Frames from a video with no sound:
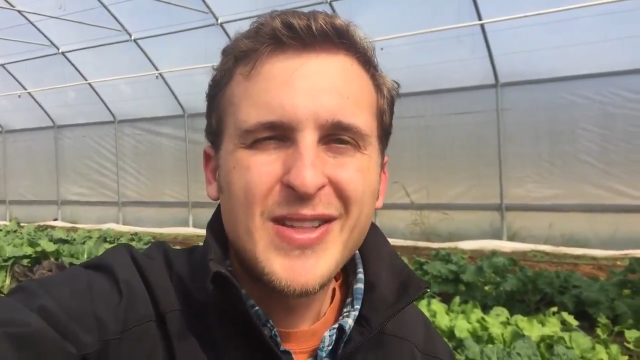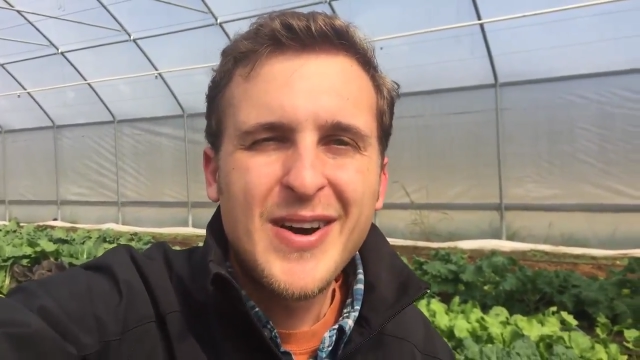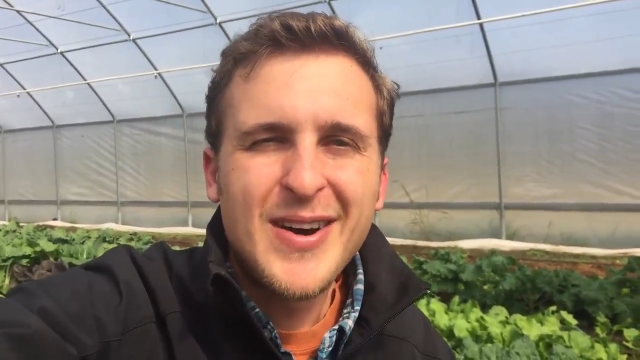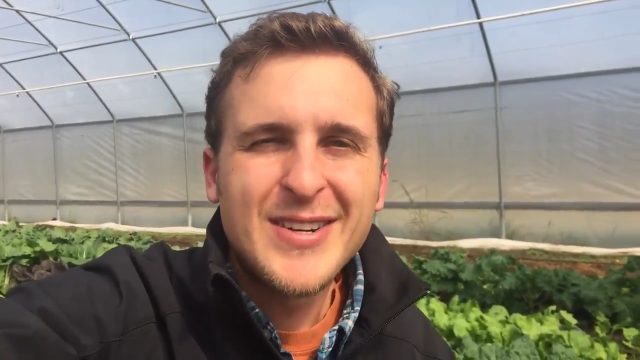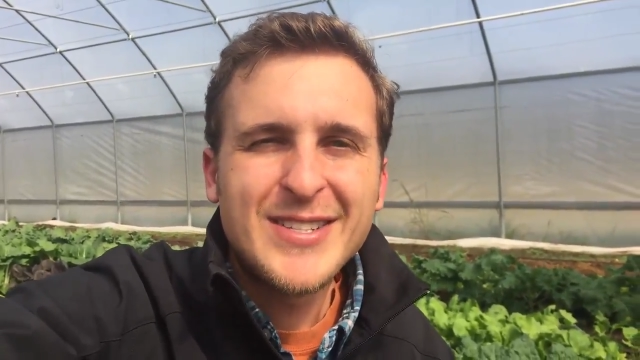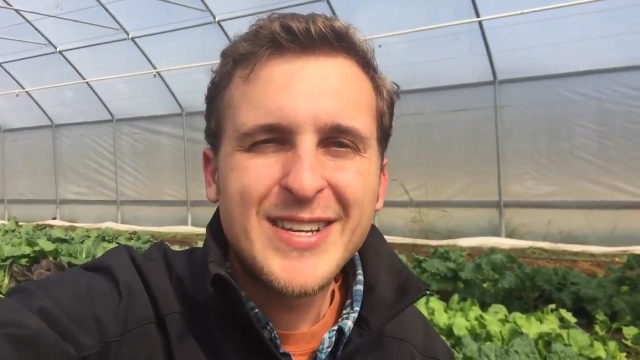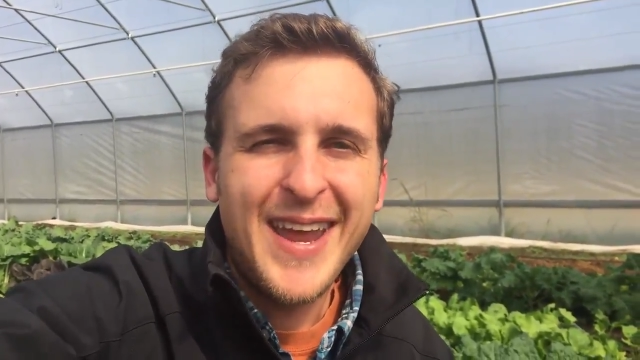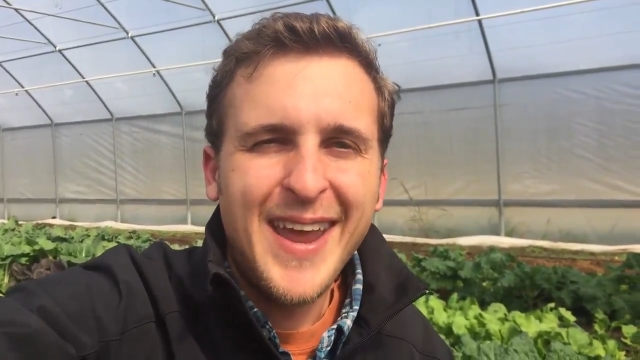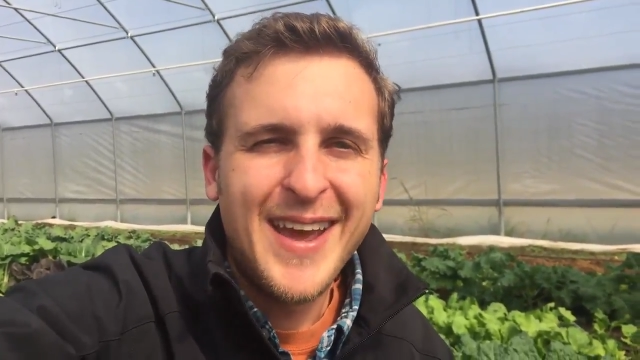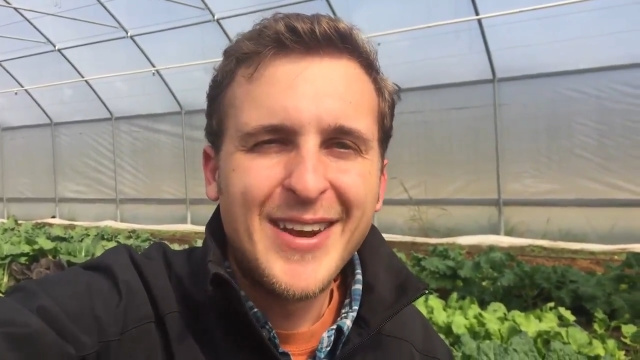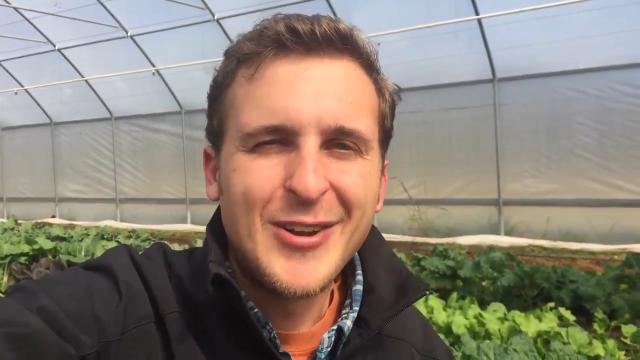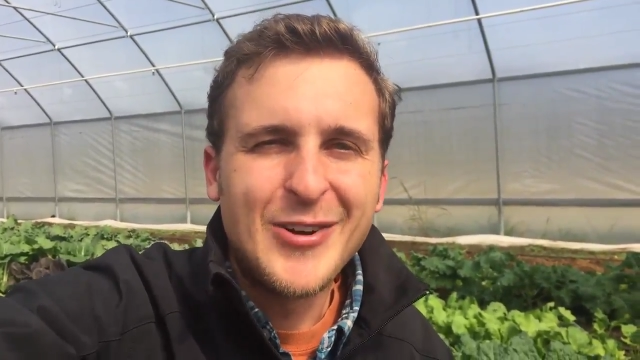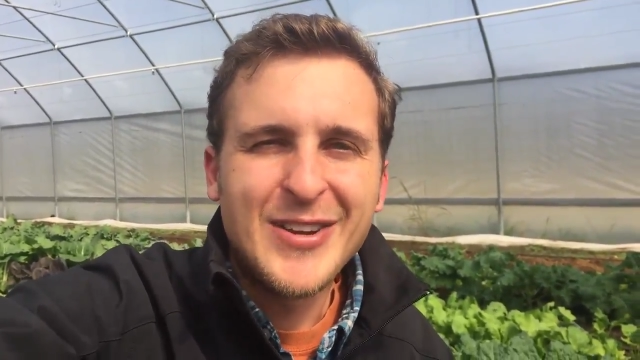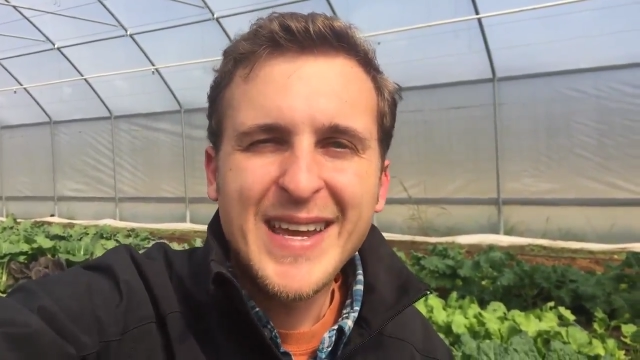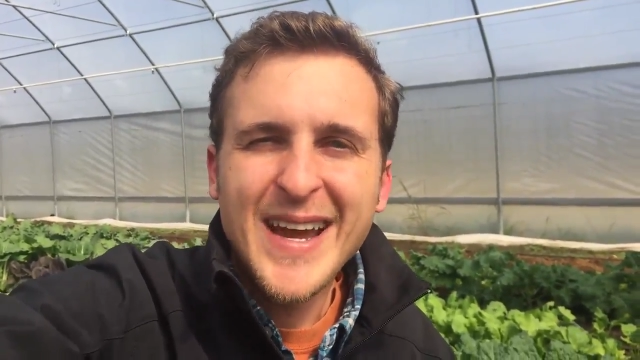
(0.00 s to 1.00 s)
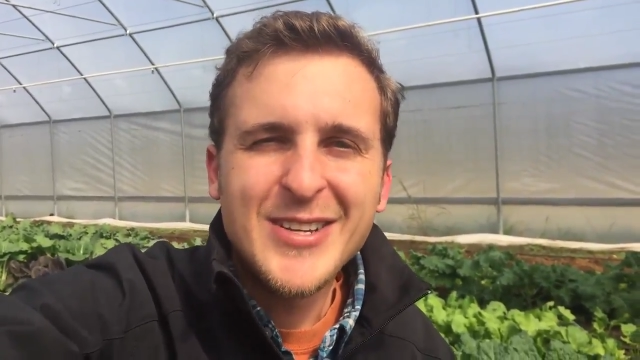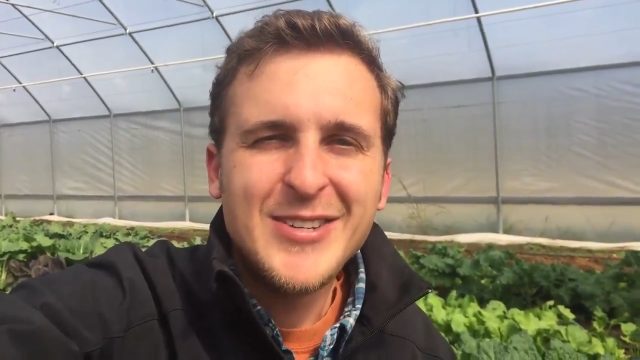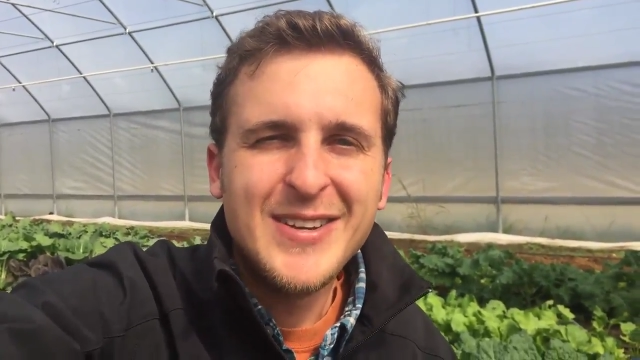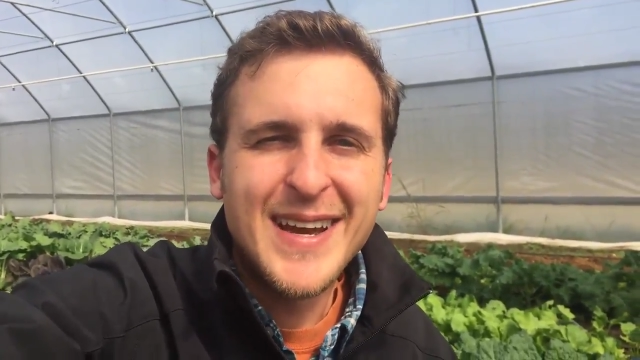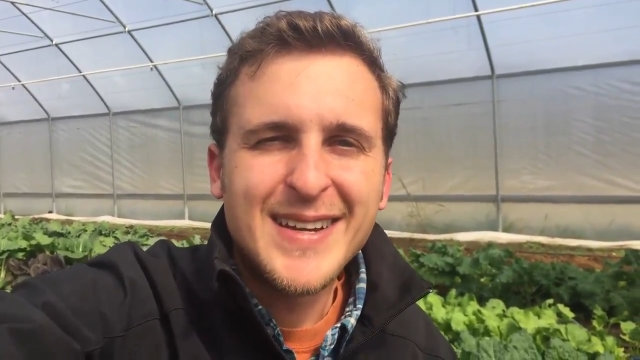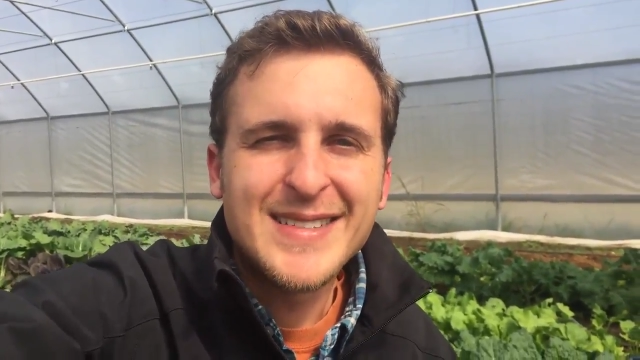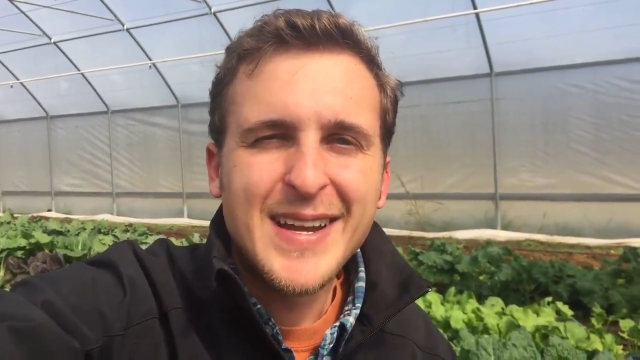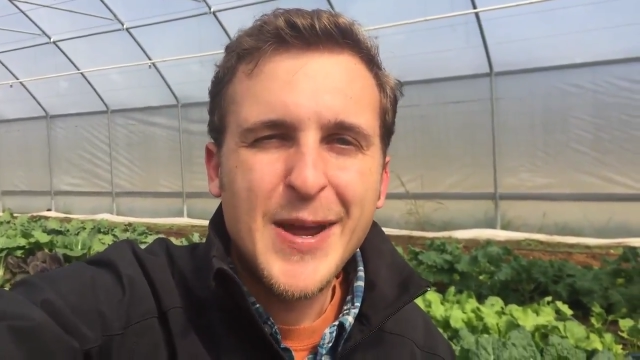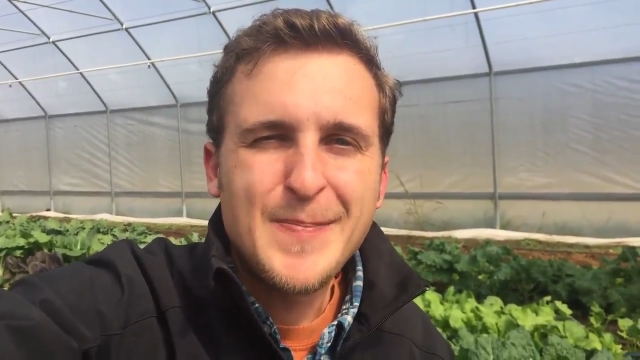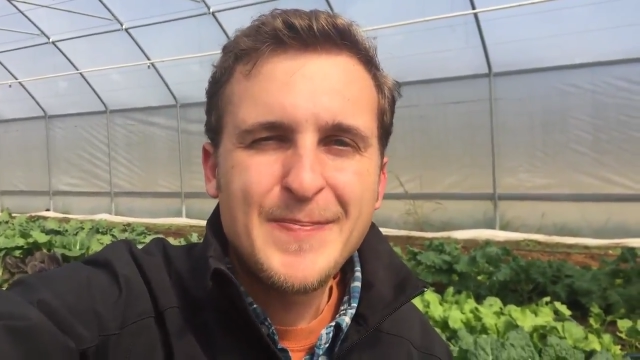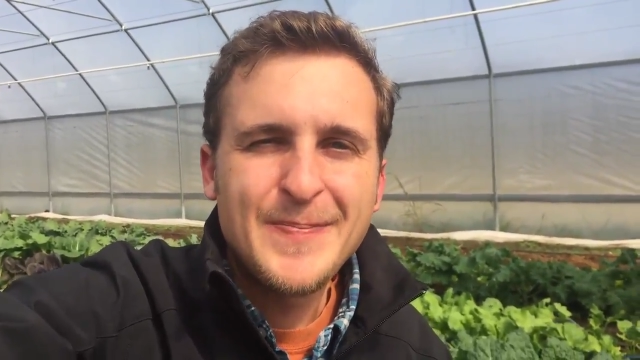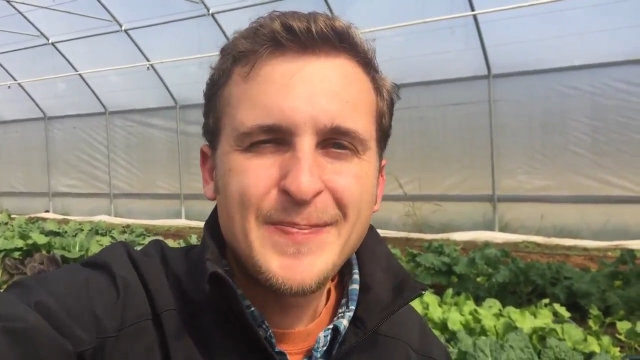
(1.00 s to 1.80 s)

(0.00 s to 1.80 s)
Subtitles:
Launch, and I'll catch you next time.